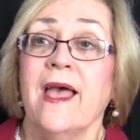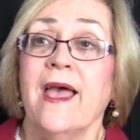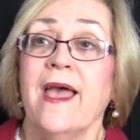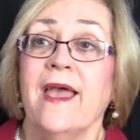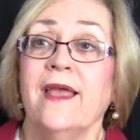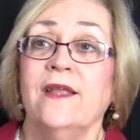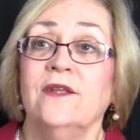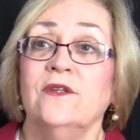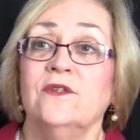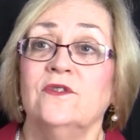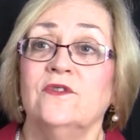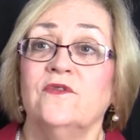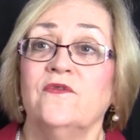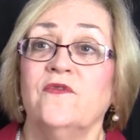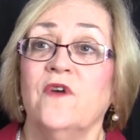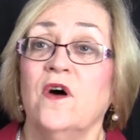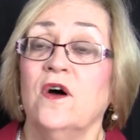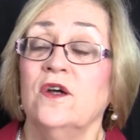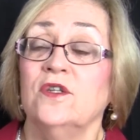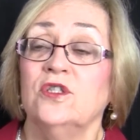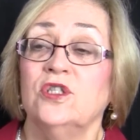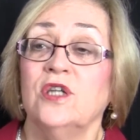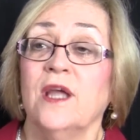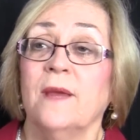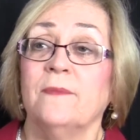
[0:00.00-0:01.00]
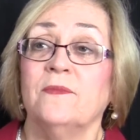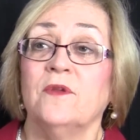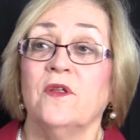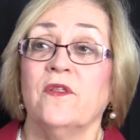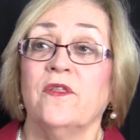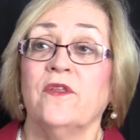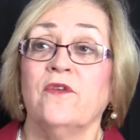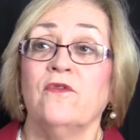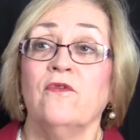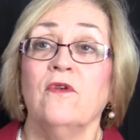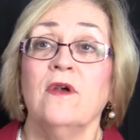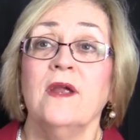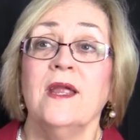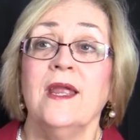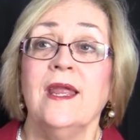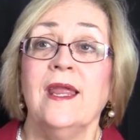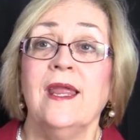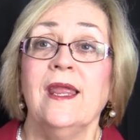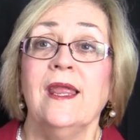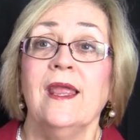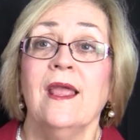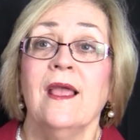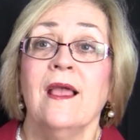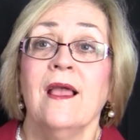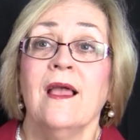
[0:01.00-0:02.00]
and find chapter
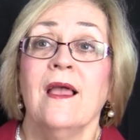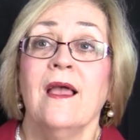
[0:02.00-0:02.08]
3,